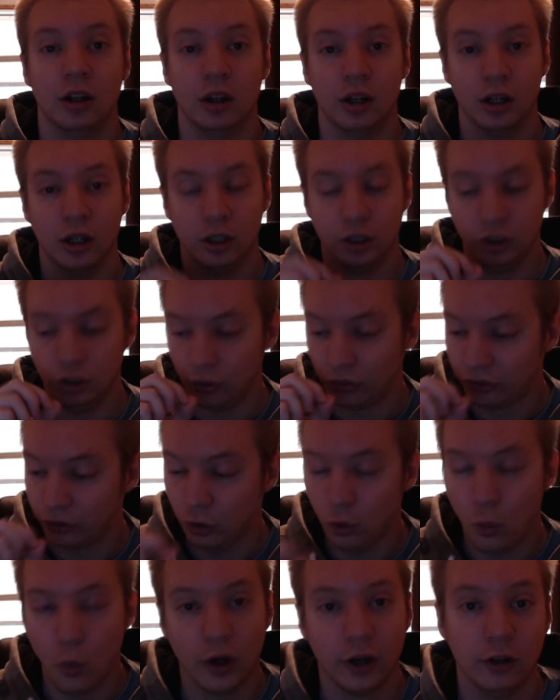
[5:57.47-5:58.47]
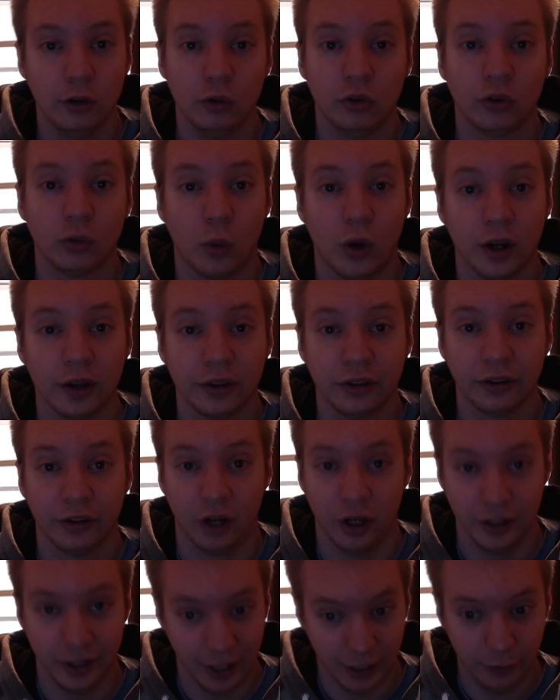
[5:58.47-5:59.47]
You still want to do squats
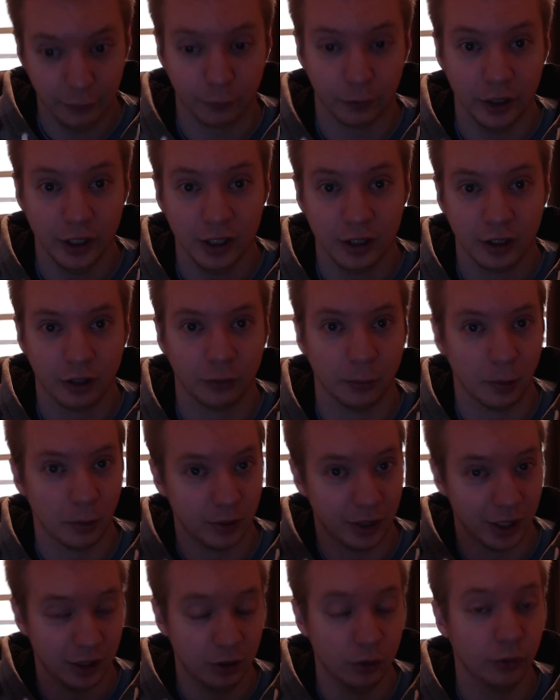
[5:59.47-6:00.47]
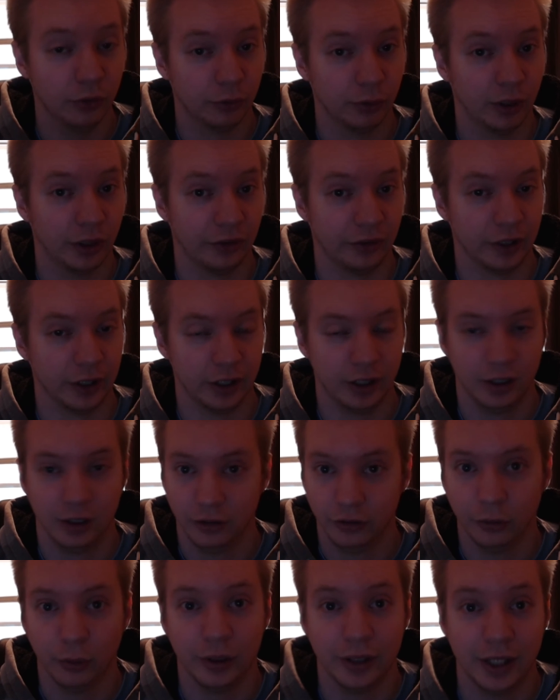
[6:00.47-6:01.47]
on day 3, because remember day 2 is a rest day.
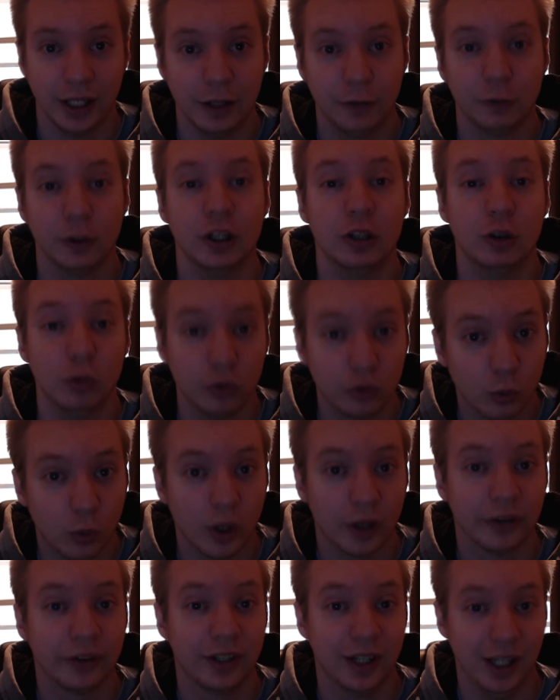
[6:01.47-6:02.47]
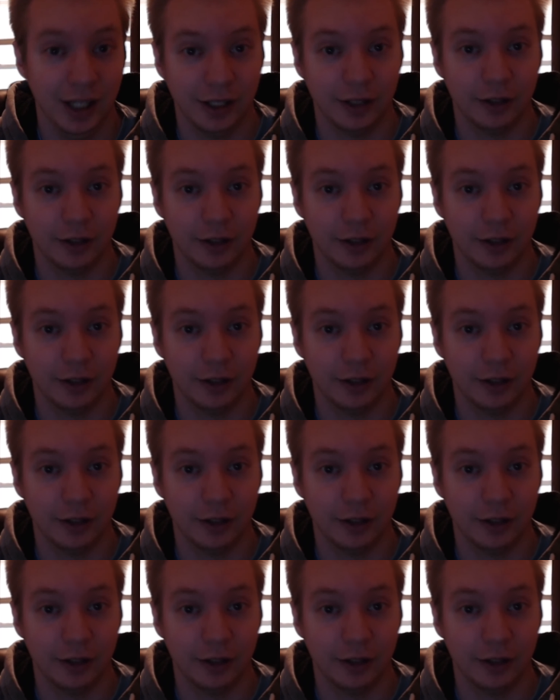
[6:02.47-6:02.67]
So on day 3, do squats again.